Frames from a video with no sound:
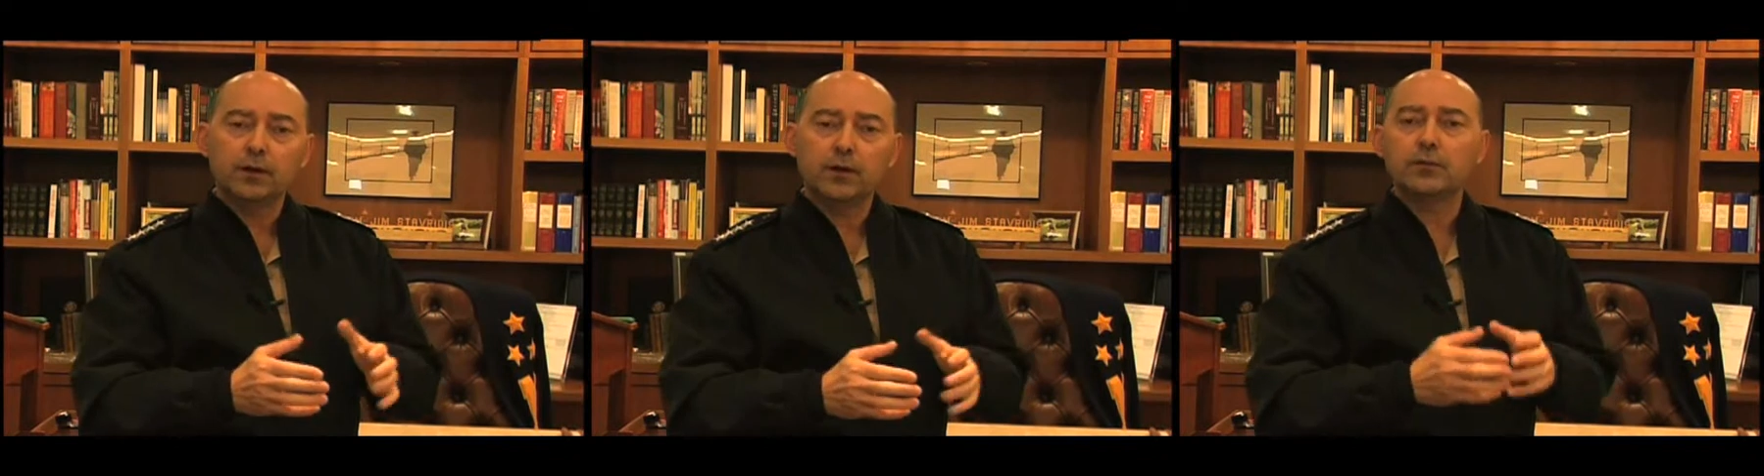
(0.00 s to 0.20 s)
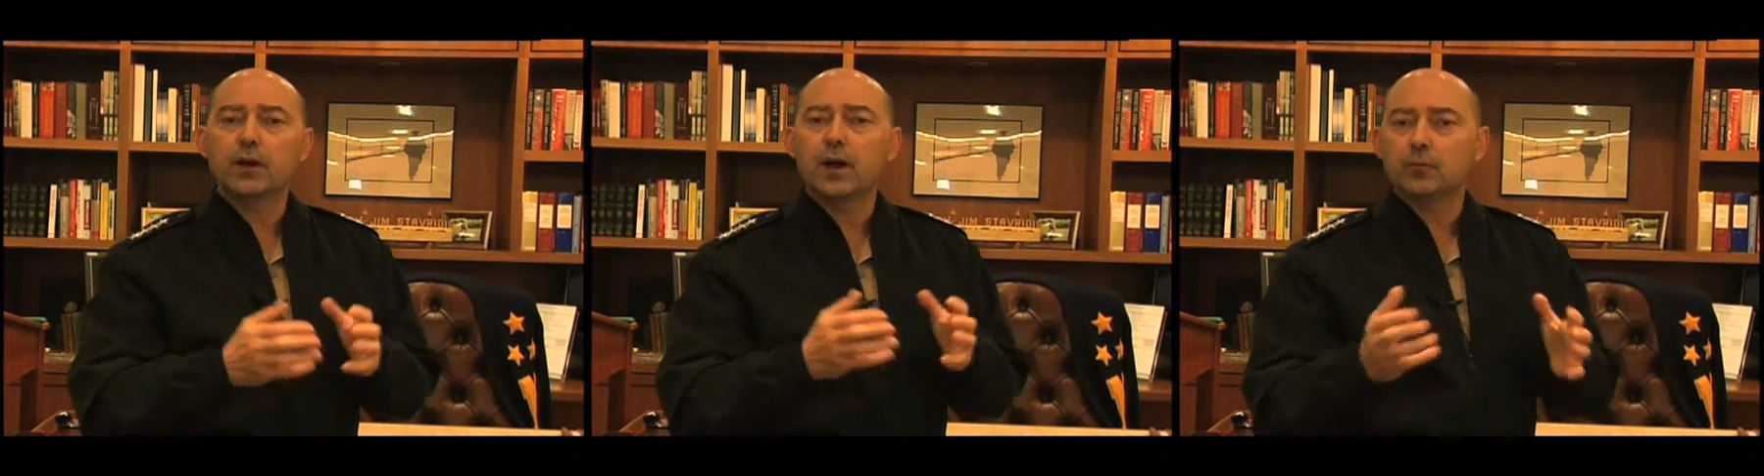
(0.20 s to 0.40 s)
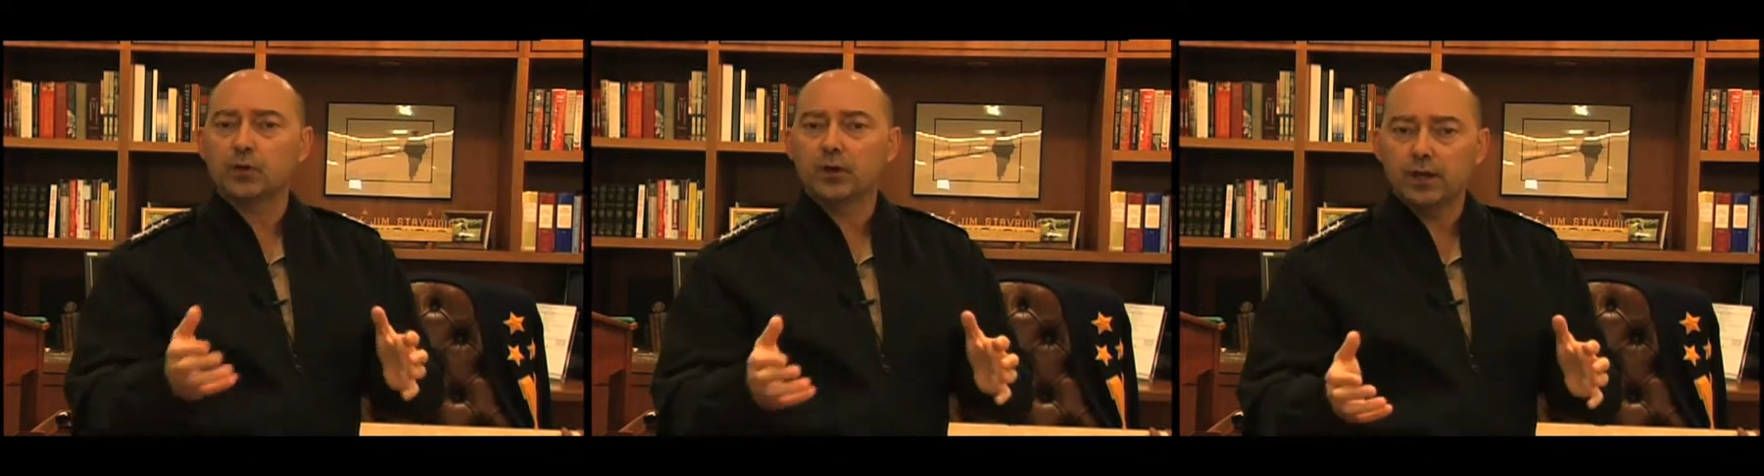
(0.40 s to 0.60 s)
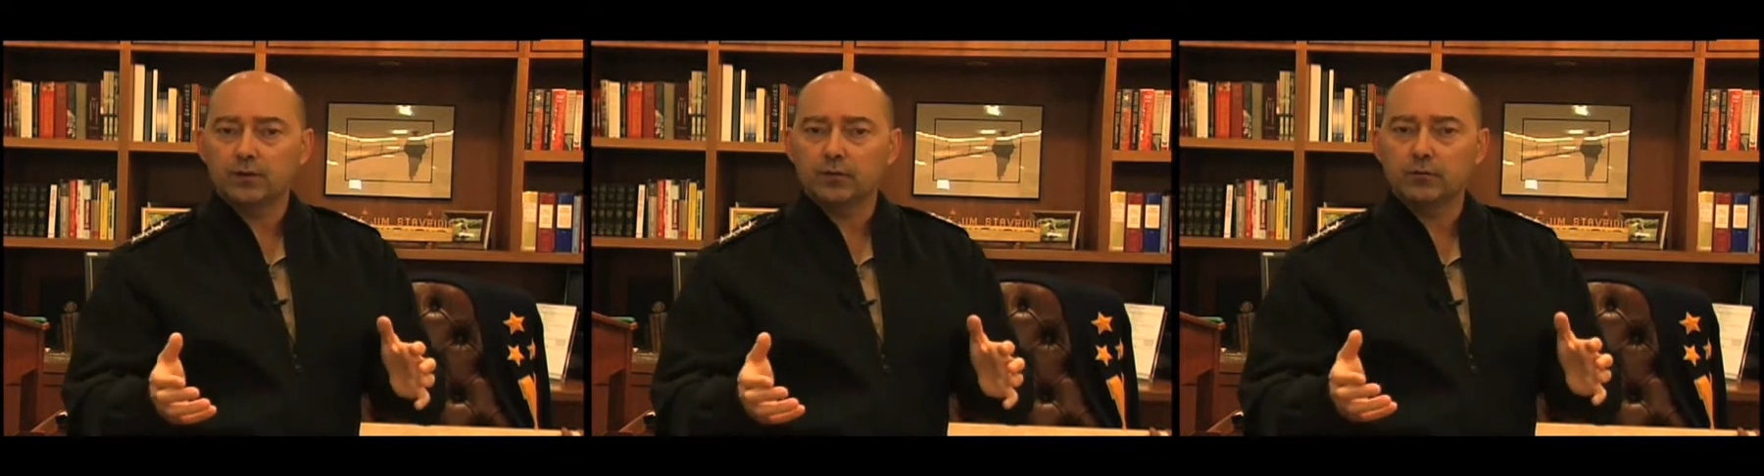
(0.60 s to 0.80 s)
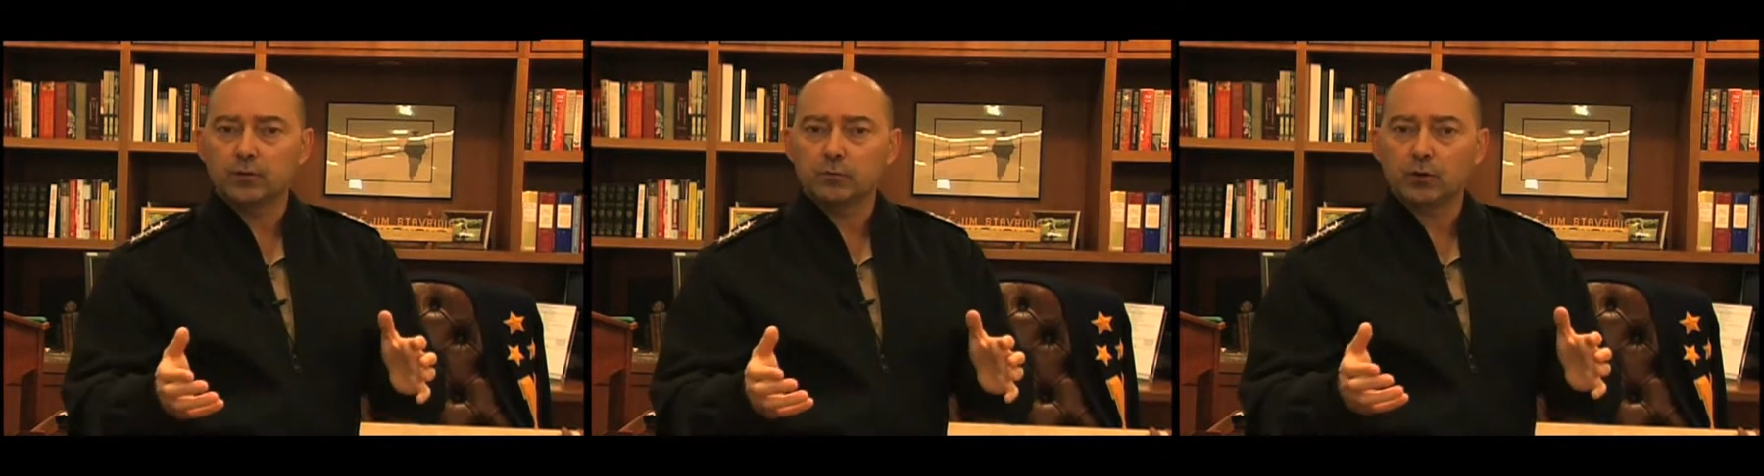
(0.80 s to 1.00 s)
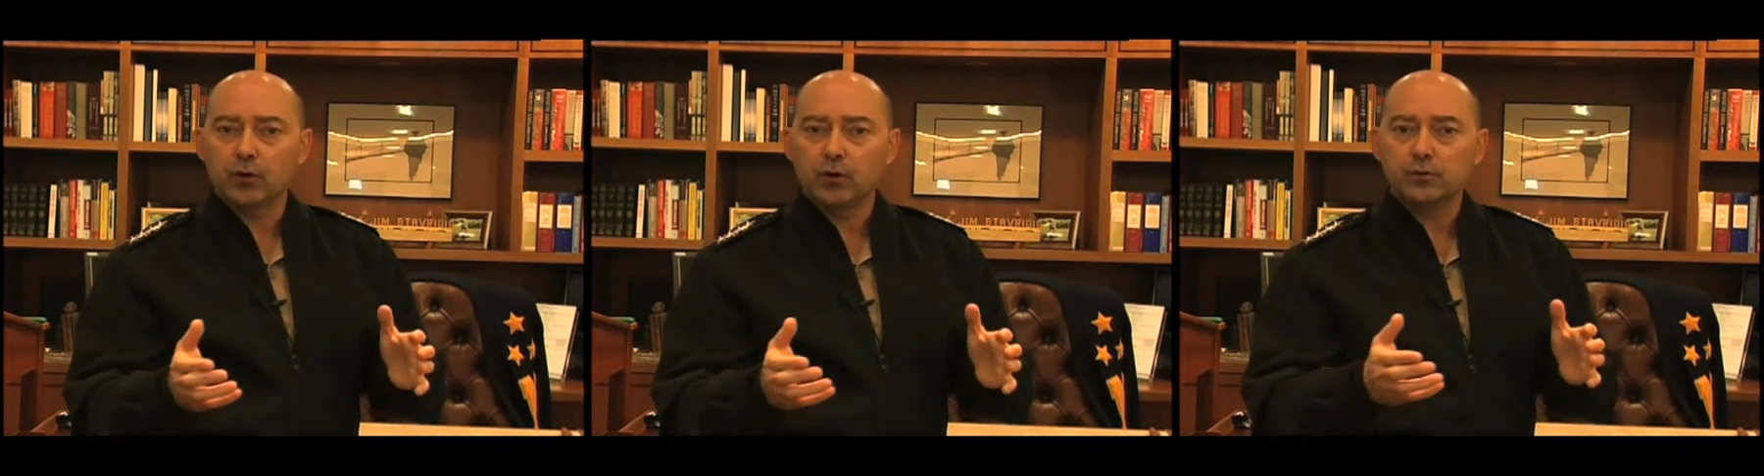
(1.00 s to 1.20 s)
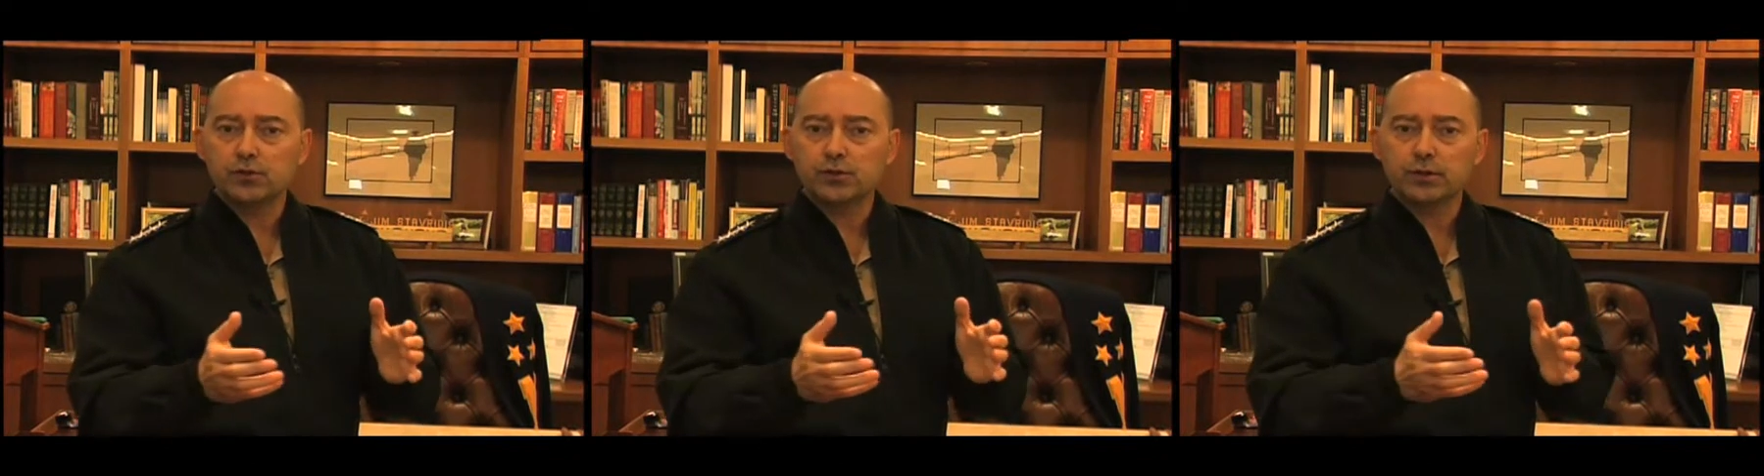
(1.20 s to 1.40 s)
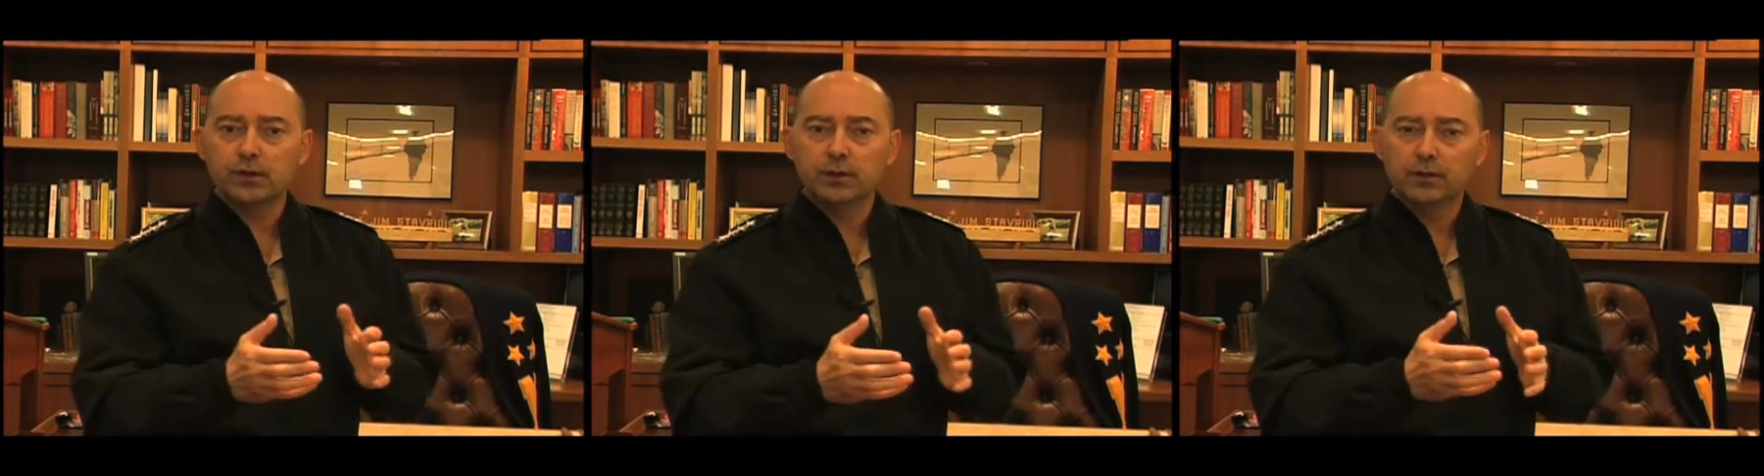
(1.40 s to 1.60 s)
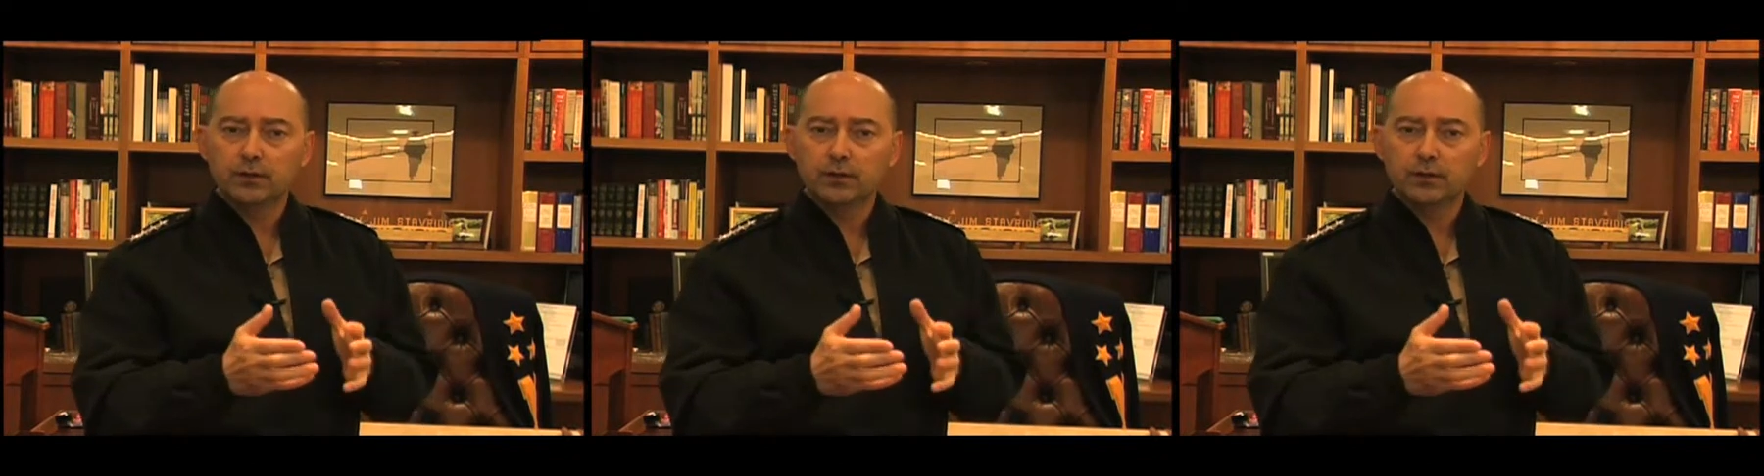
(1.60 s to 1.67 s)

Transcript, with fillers: of comprehensive approach